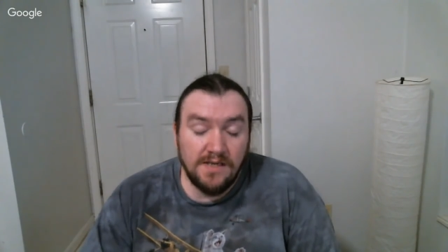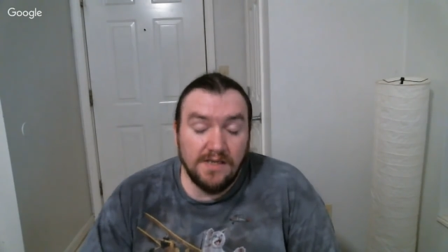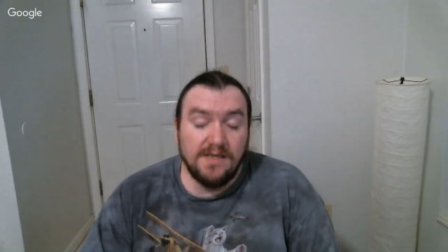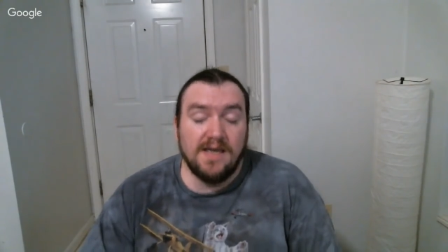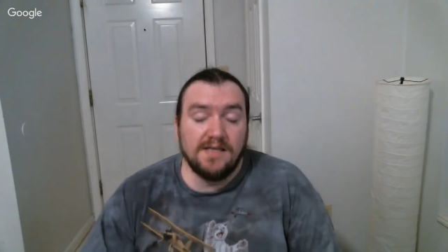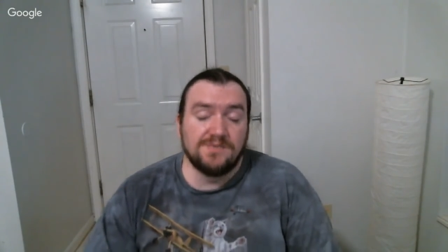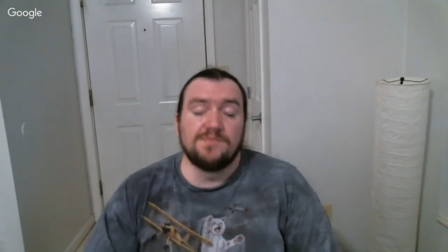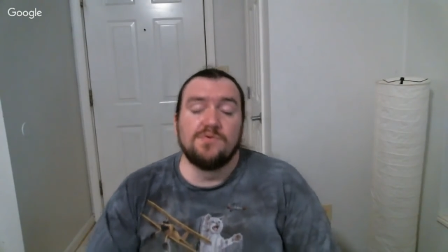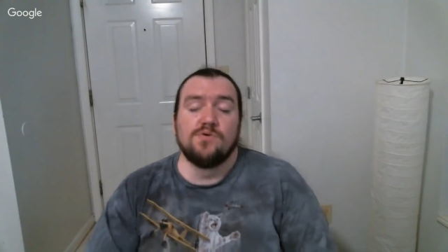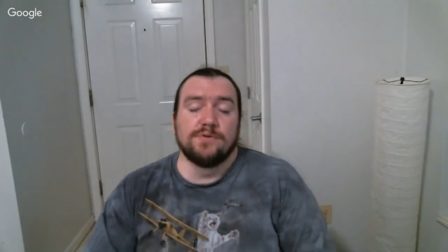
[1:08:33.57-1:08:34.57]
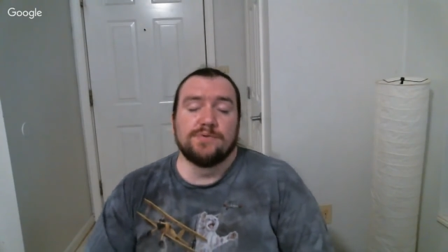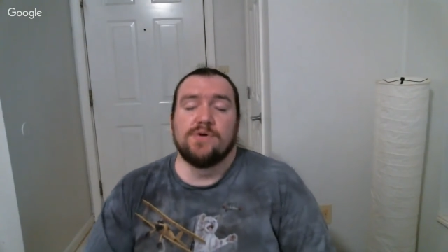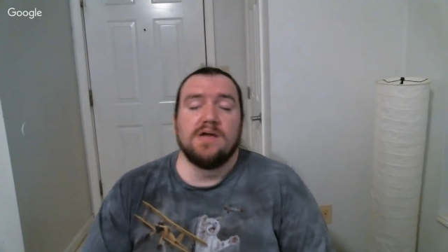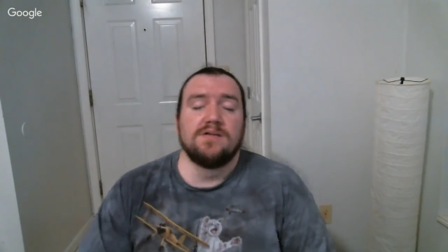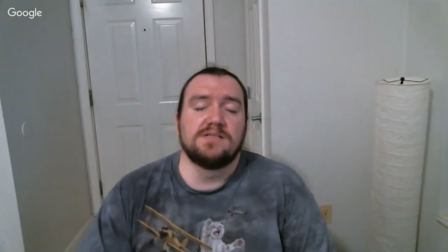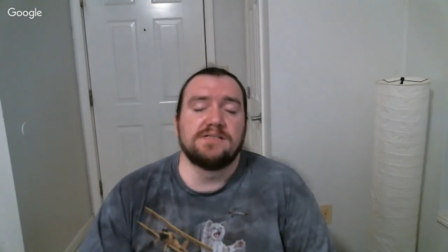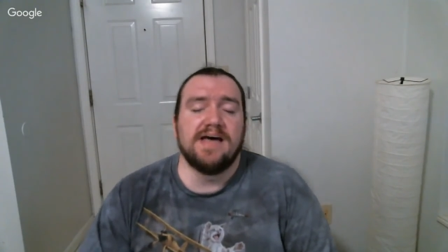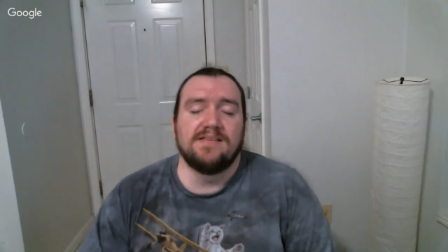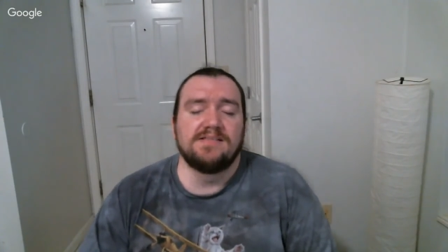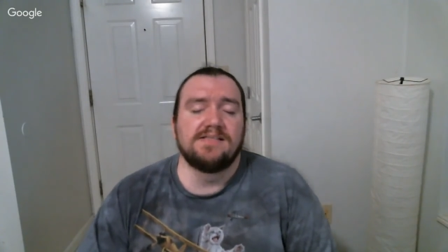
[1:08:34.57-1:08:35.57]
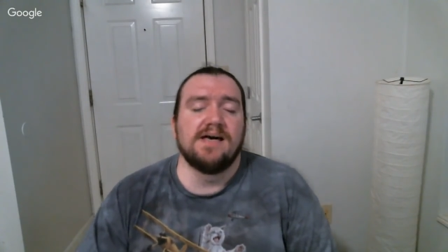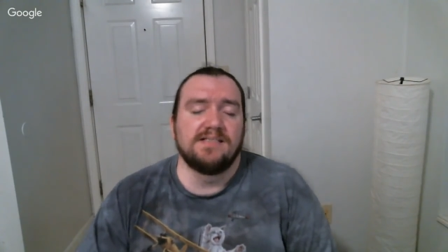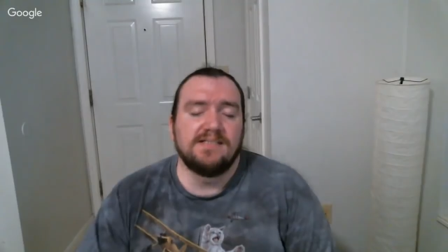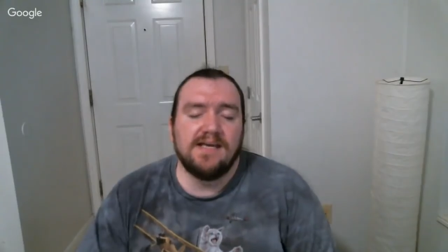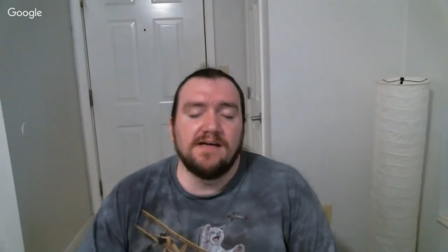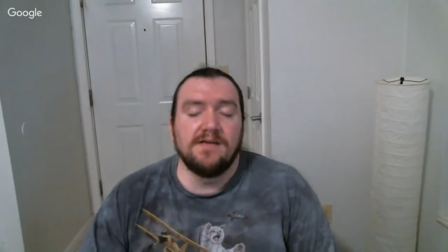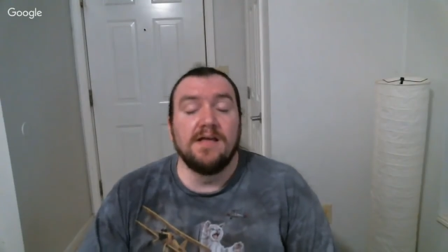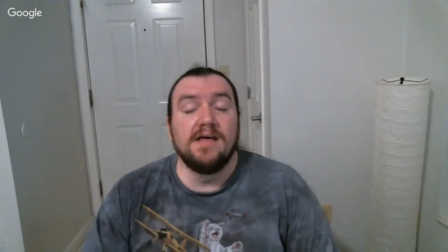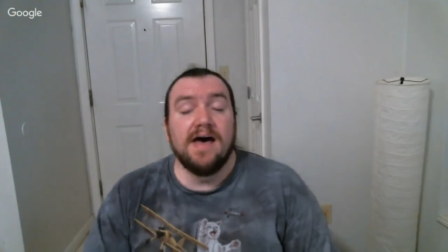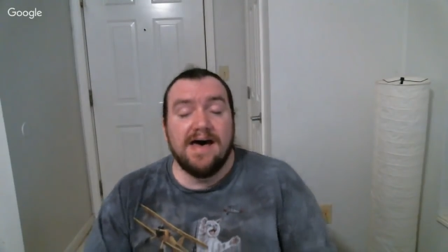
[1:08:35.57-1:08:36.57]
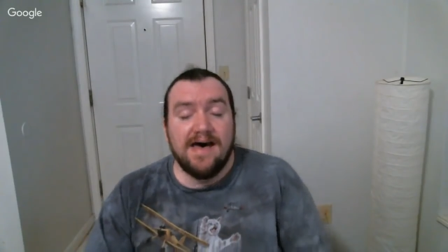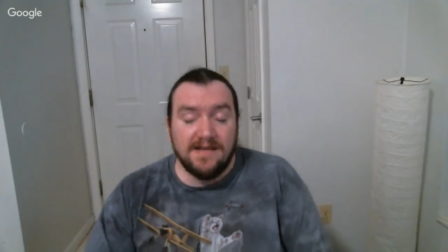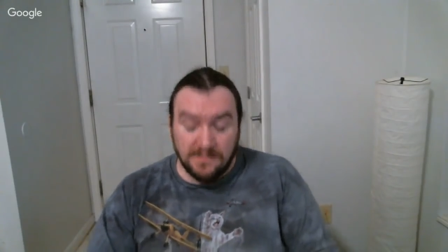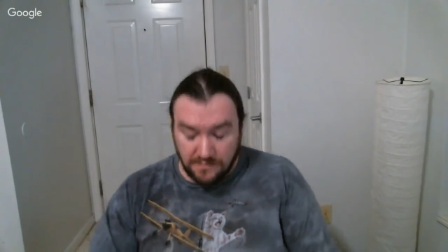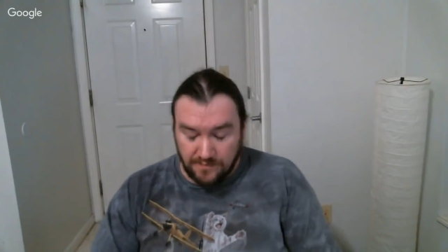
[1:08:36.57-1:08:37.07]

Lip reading: Yes, of course, we understand this idea, and